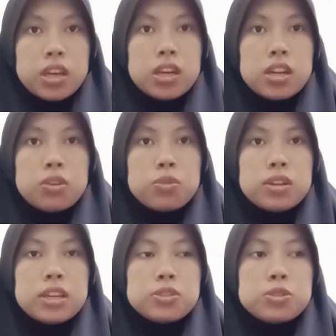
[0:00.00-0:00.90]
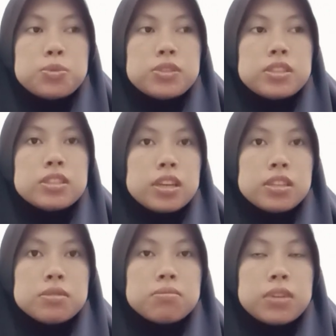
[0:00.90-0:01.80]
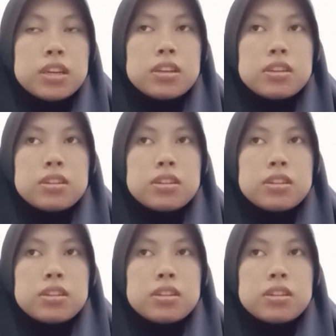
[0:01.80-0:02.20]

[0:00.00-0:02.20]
and I would like to present my